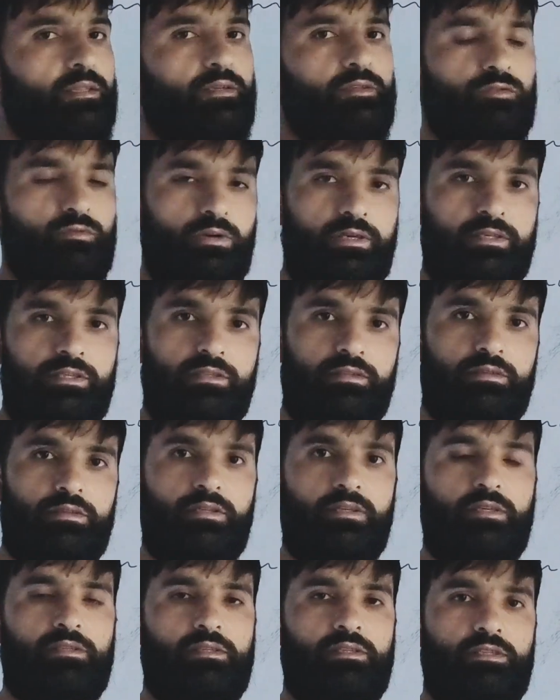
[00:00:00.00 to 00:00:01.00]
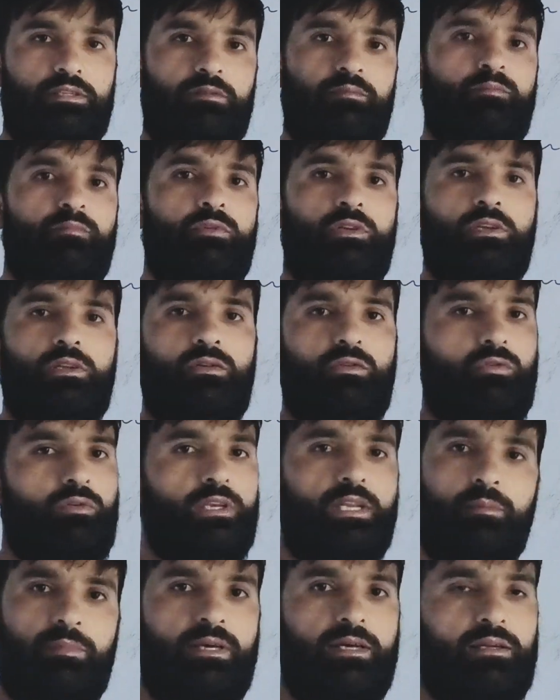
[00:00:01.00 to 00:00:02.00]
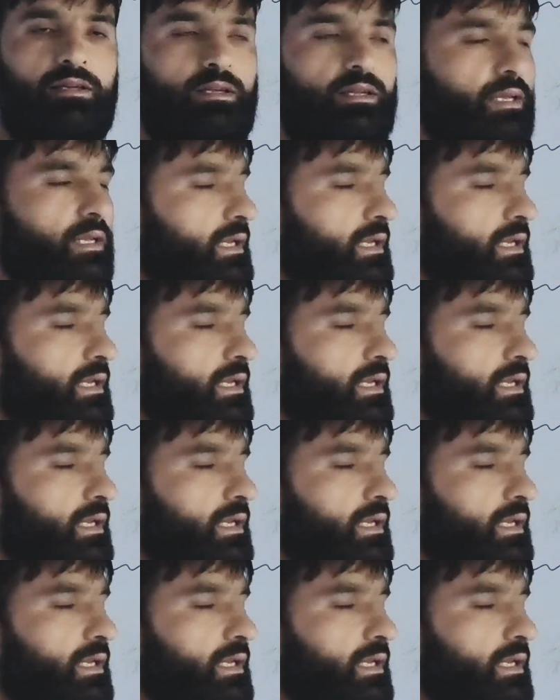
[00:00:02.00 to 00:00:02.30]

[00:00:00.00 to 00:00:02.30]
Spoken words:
and the 23 is a simple whole number.